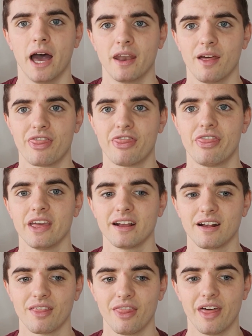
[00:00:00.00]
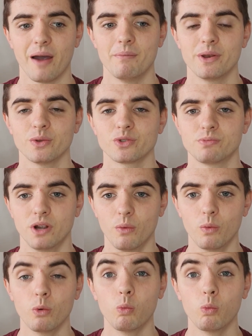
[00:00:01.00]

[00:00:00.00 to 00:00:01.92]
and I think that Middlesbrough will